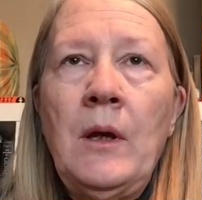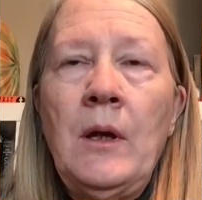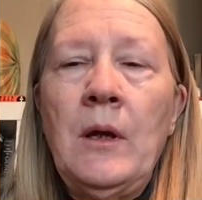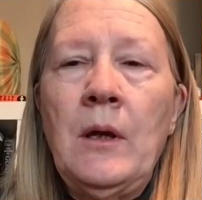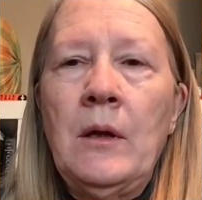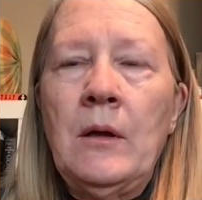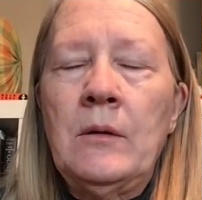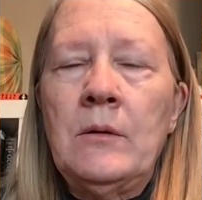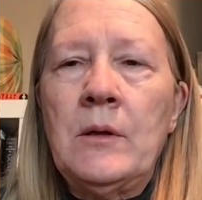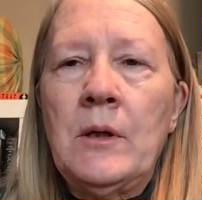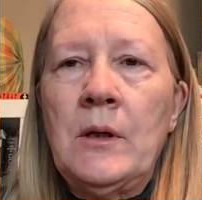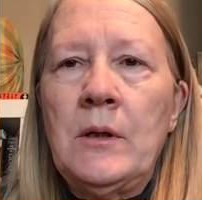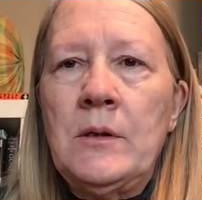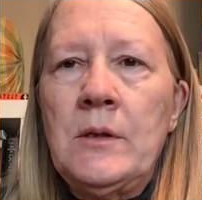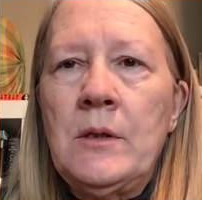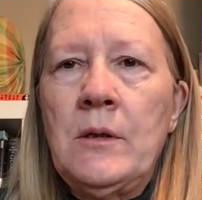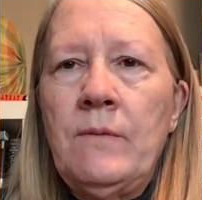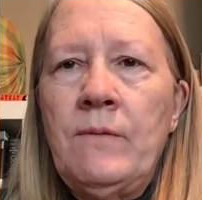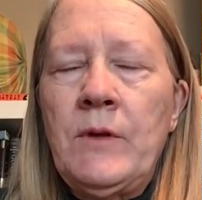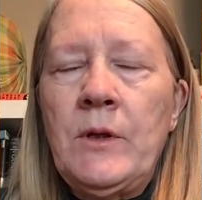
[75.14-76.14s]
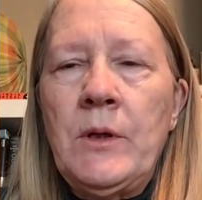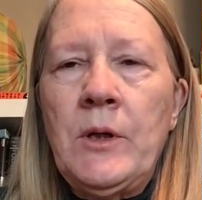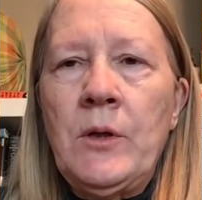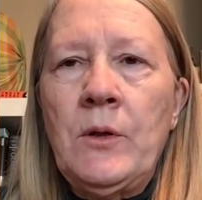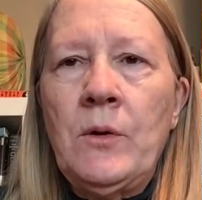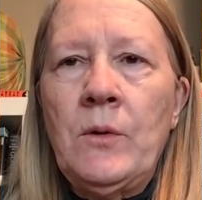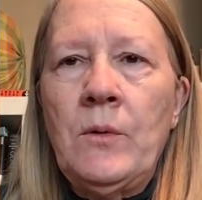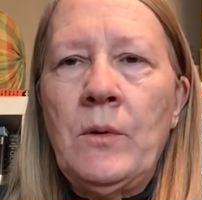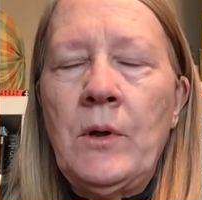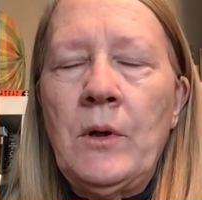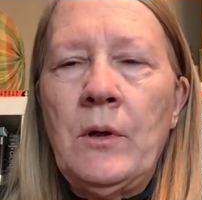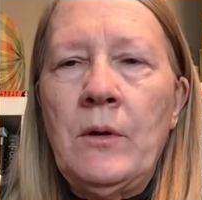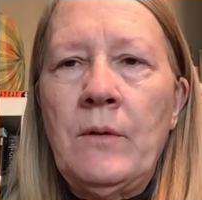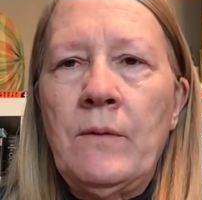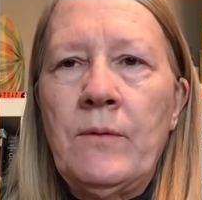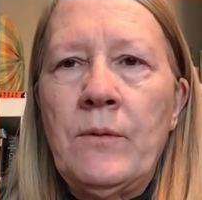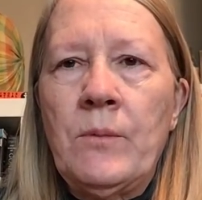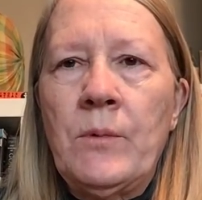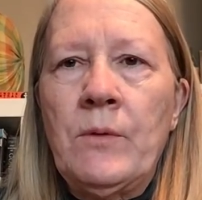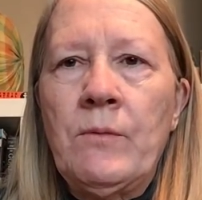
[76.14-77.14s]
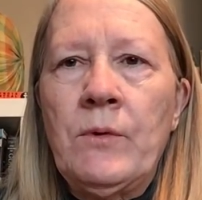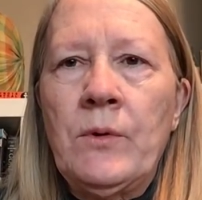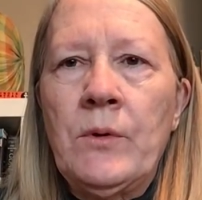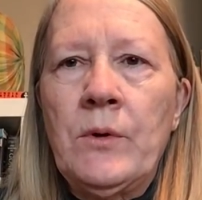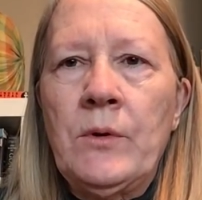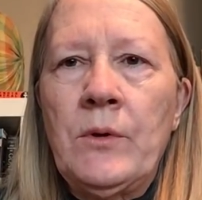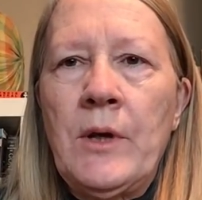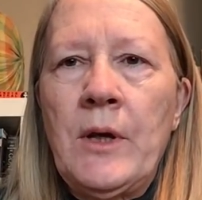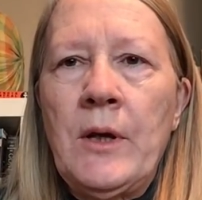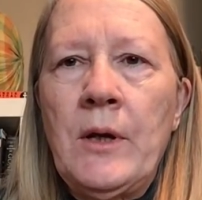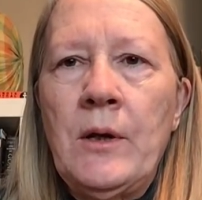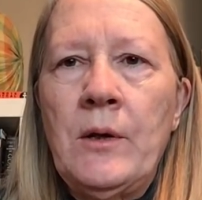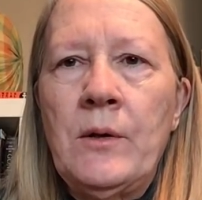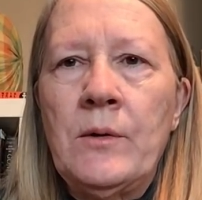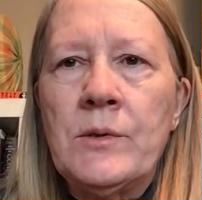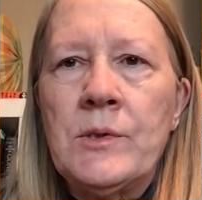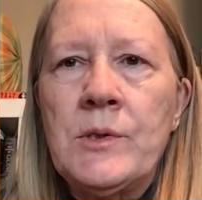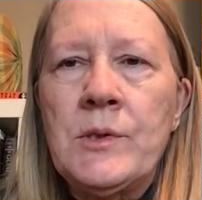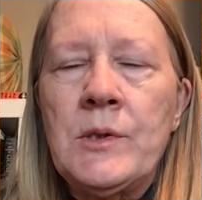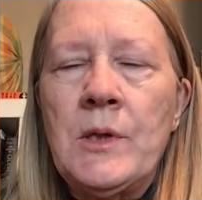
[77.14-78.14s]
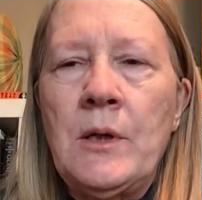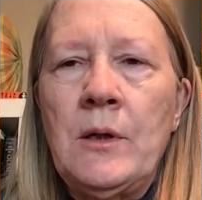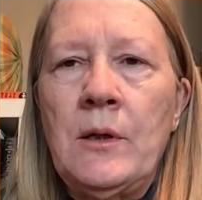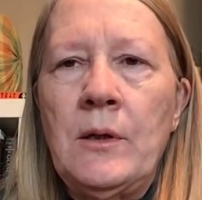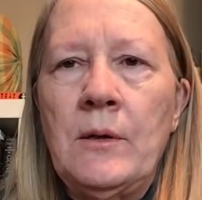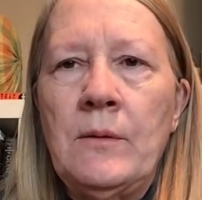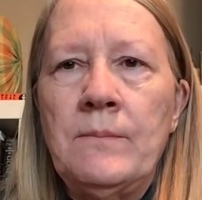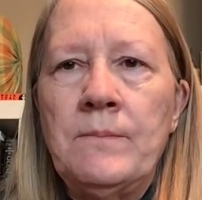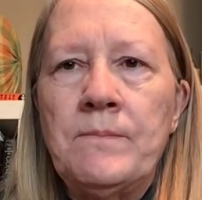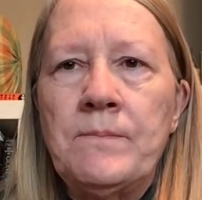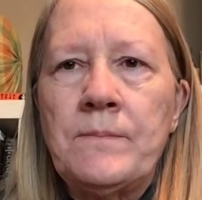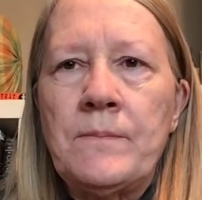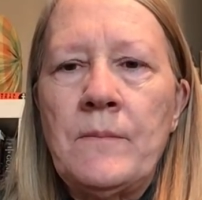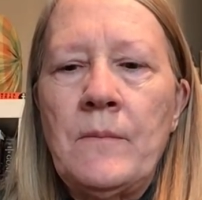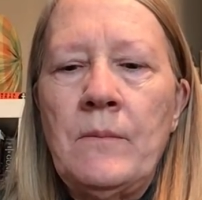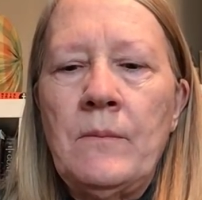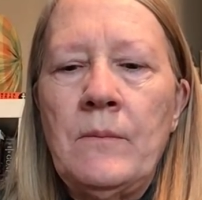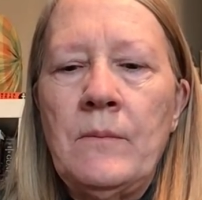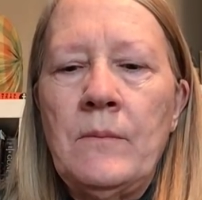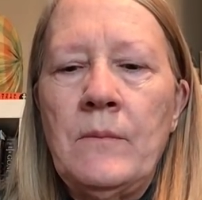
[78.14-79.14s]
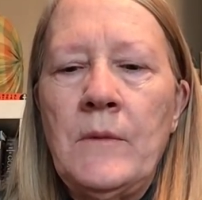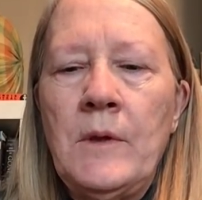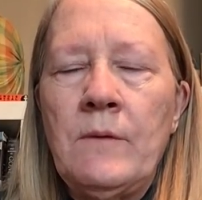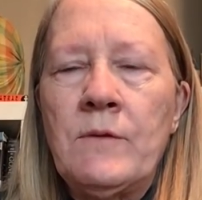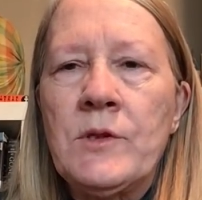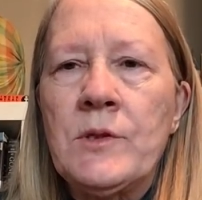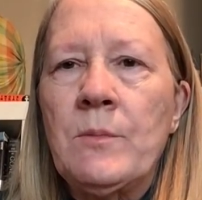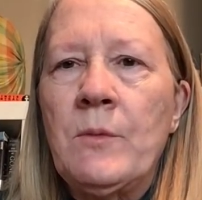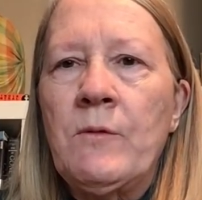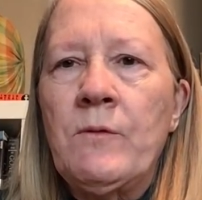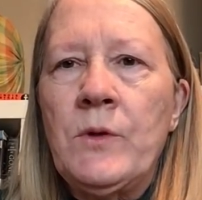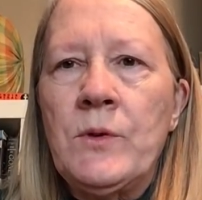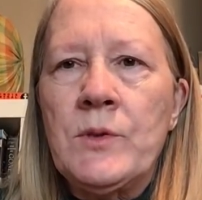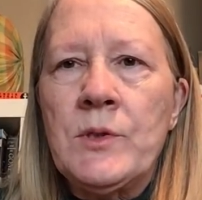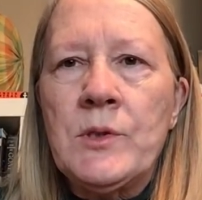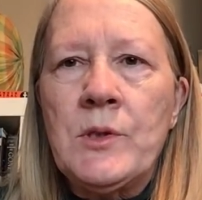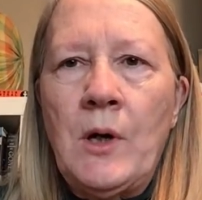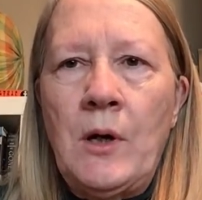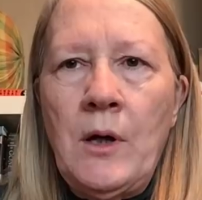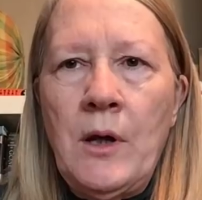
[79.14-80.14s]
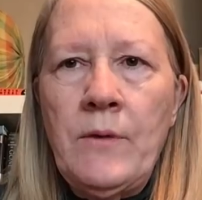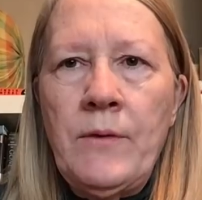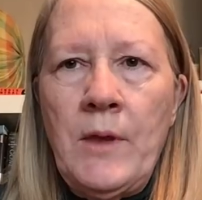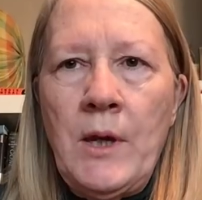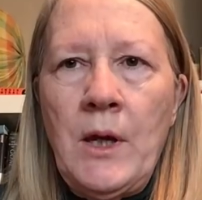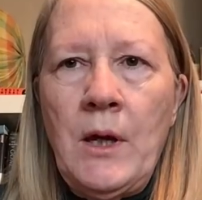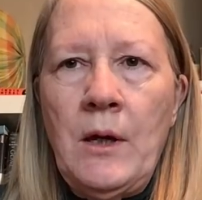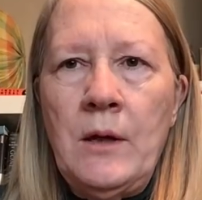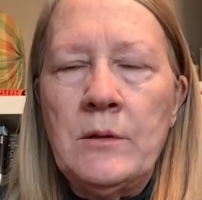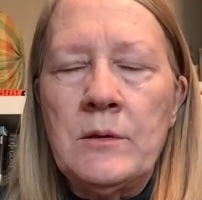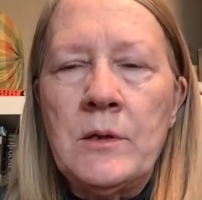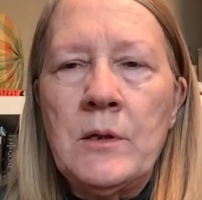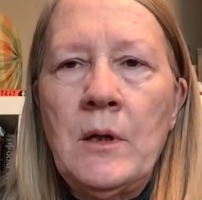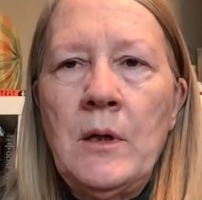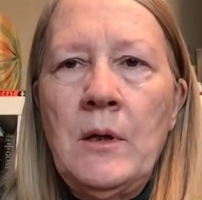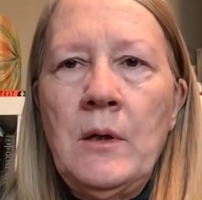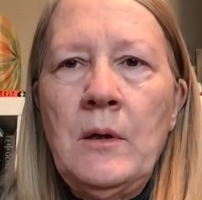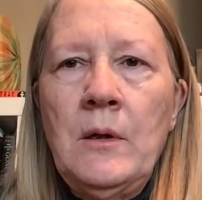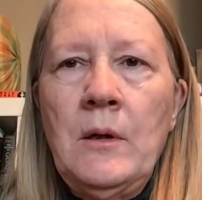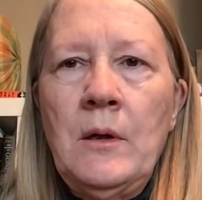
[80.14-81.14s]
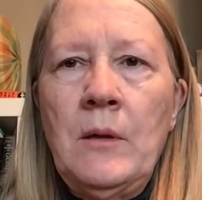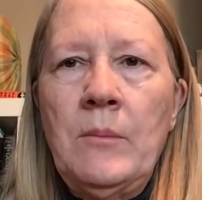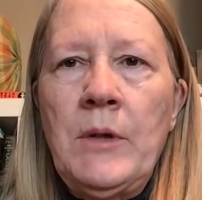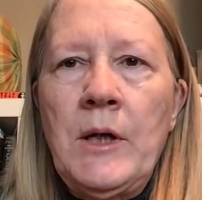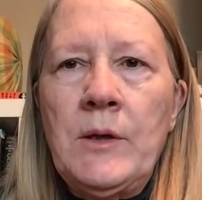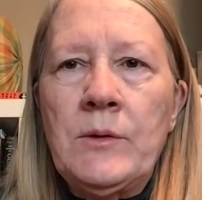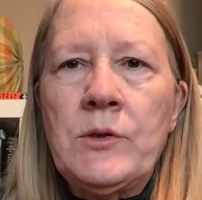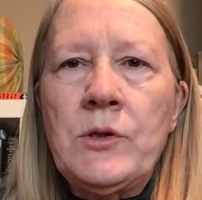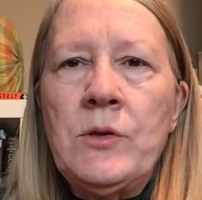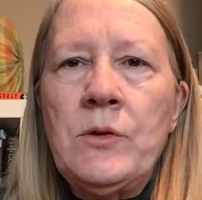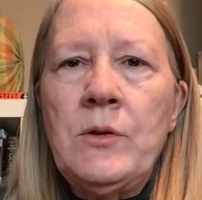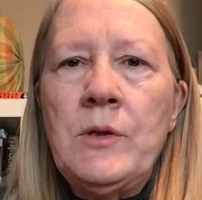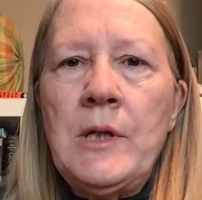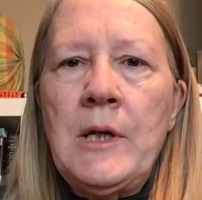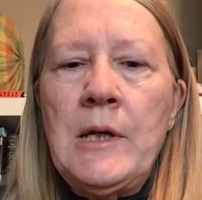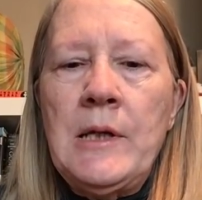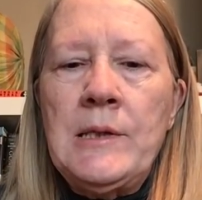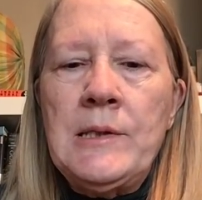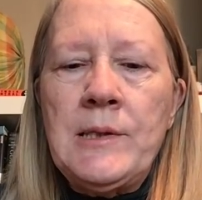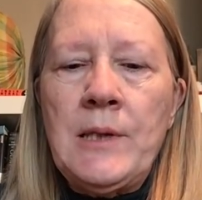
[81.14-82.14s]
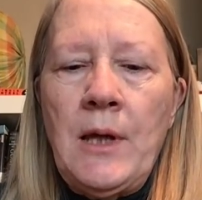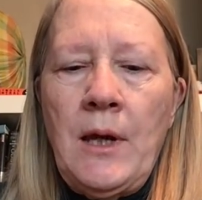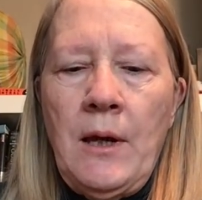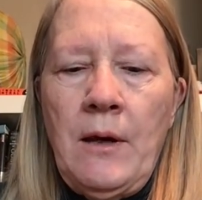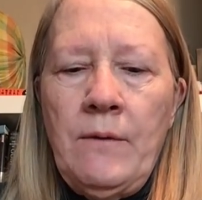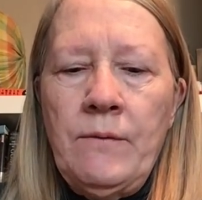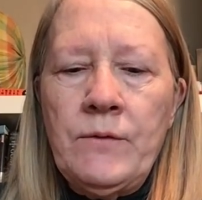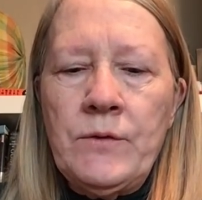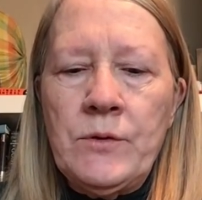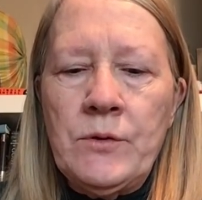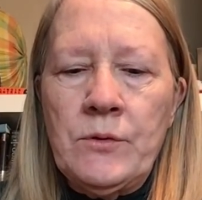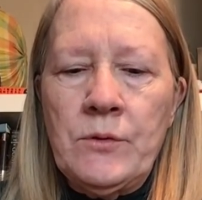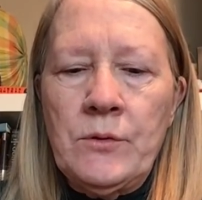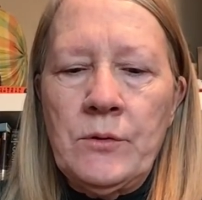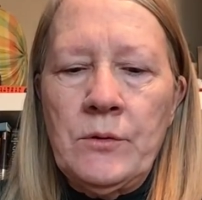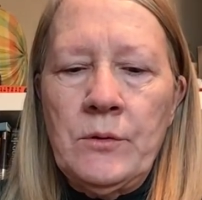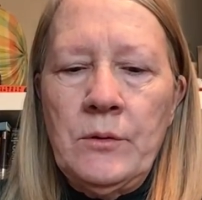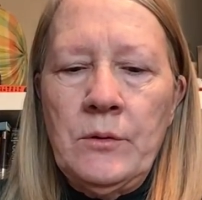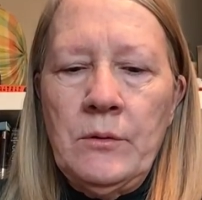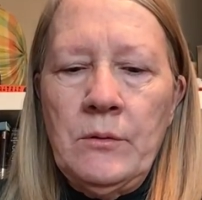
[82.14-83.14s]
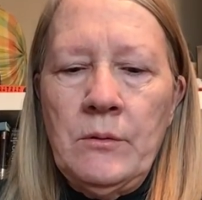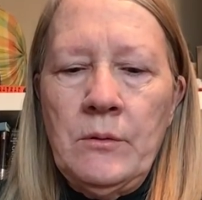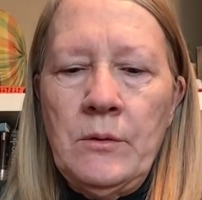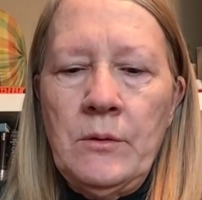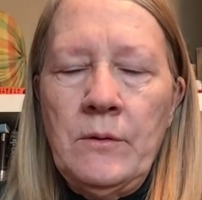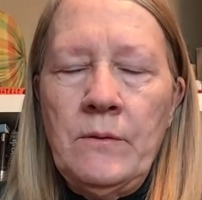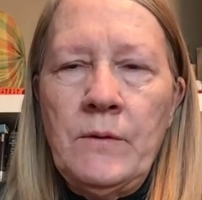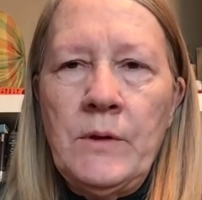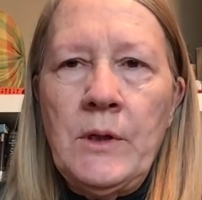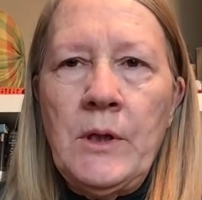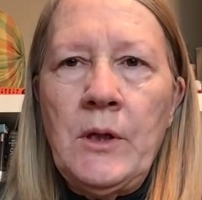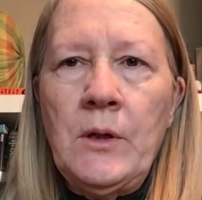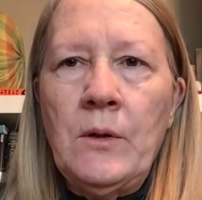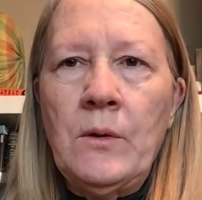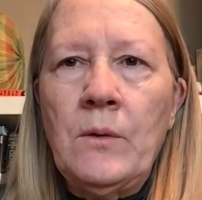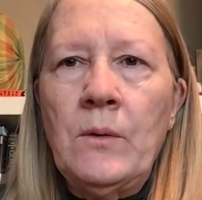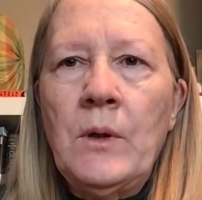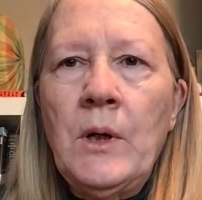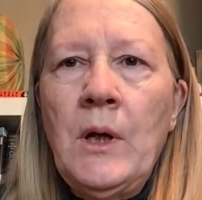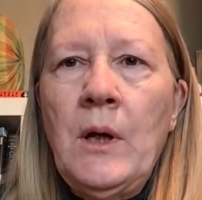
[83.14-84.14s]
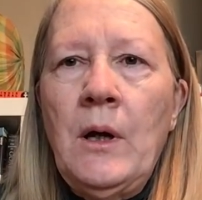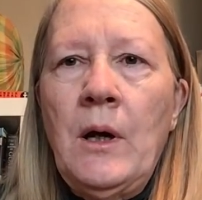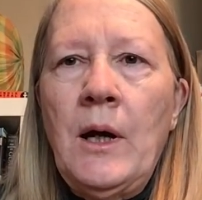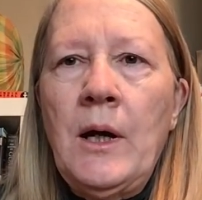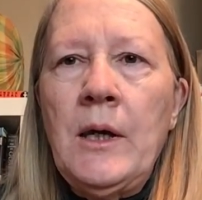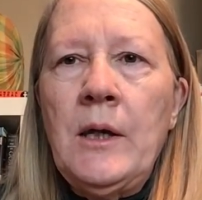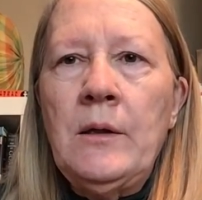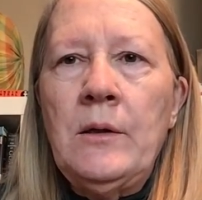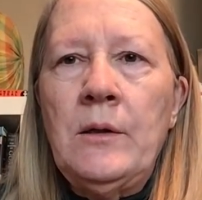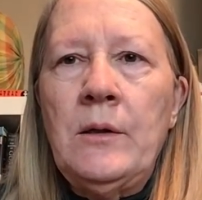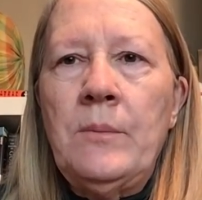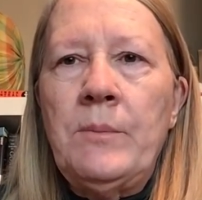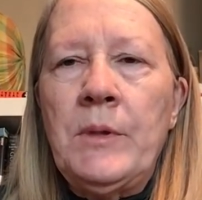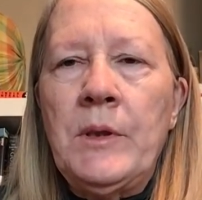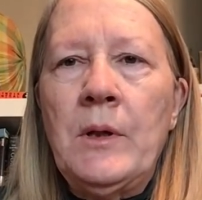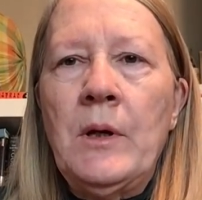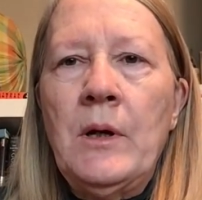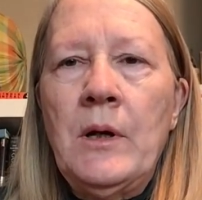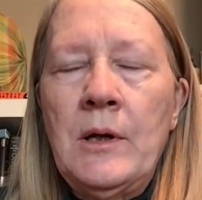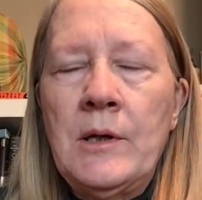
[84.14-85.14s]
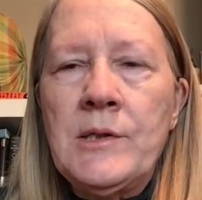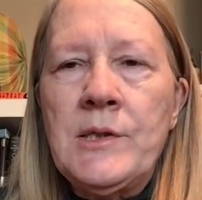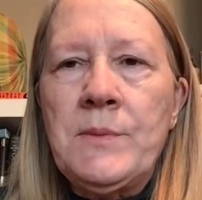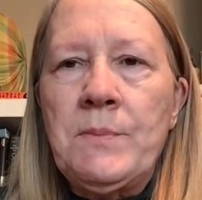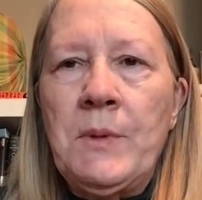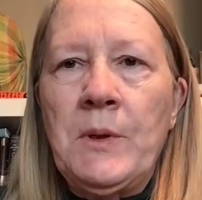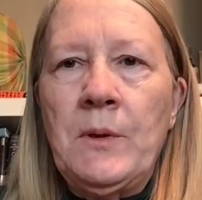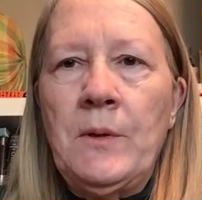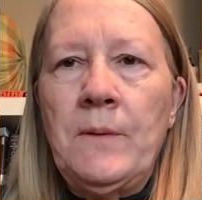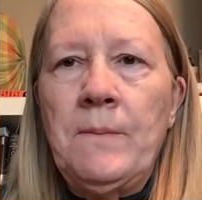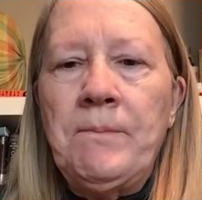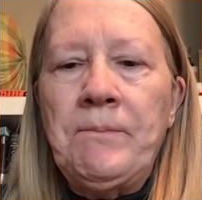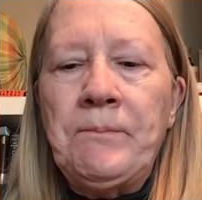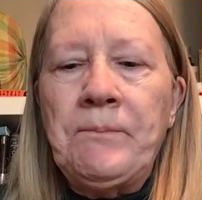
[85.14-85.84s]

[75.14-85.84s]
and I did a video of the river and the house. If some of you saw that, about 2 days after the video, I ended up in the hospital.